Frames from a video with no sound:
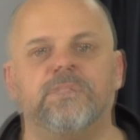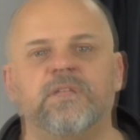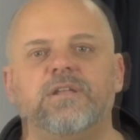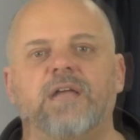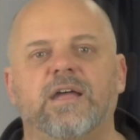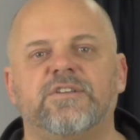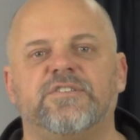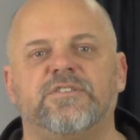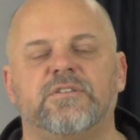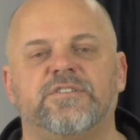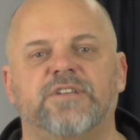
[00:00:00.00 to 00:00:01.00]
The
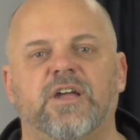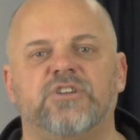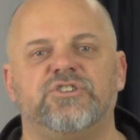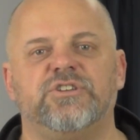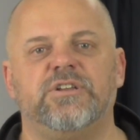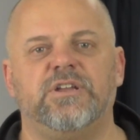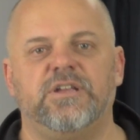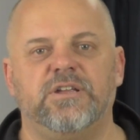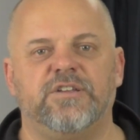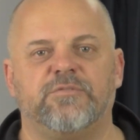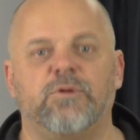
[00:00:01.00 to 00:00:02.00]
next section
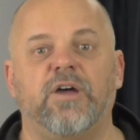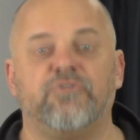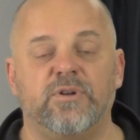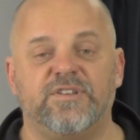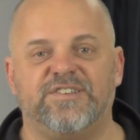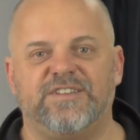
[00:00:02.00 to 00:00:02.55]
is reference